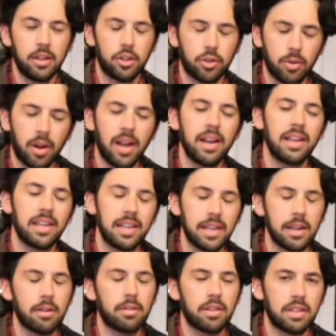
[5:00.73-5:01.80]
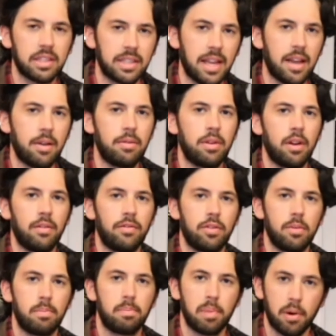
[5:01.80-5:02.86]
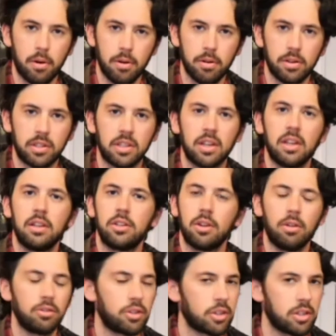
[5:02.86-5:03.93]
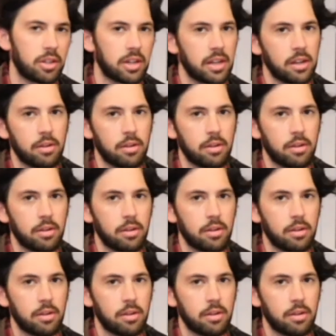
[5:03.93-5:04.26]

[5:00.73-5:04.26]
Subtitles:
Try to hear the sound of the birds. Don't just look at